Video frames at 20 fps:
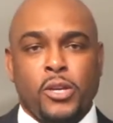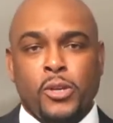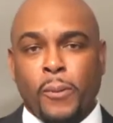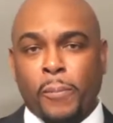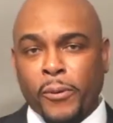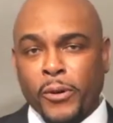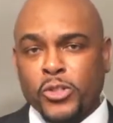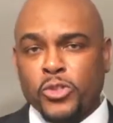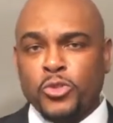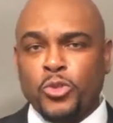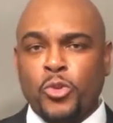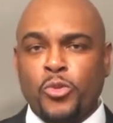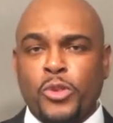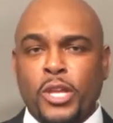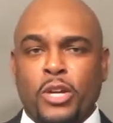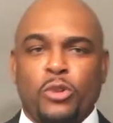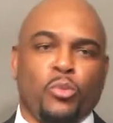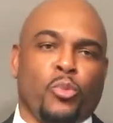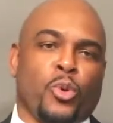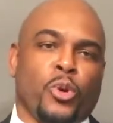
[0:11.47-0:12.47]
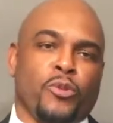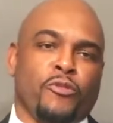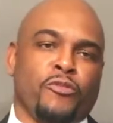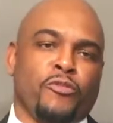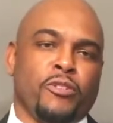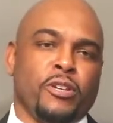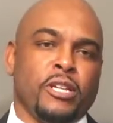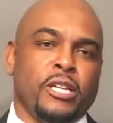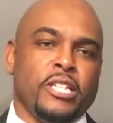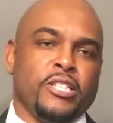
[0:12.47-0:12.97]
Your personal net
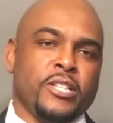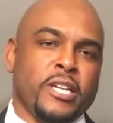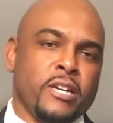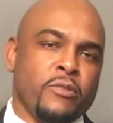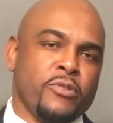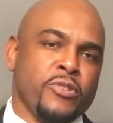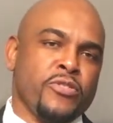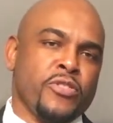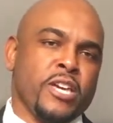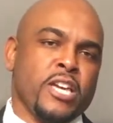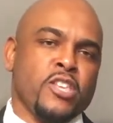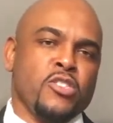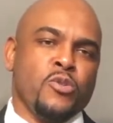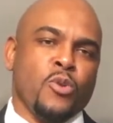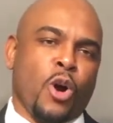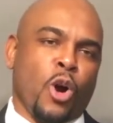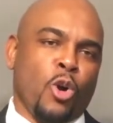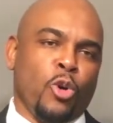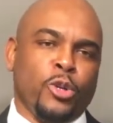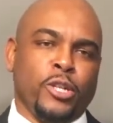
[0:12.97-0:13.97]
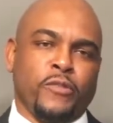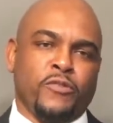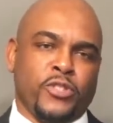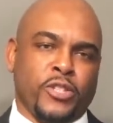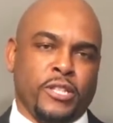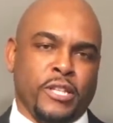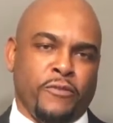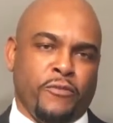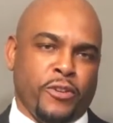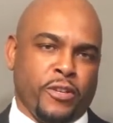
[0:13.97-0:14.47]
worth is everything you own of
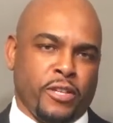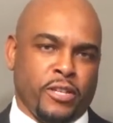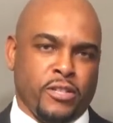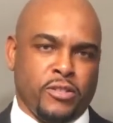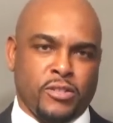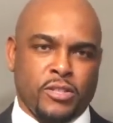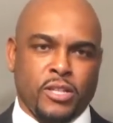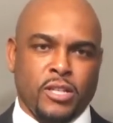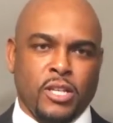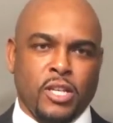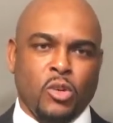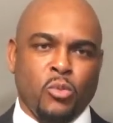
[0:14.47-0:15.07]
significance,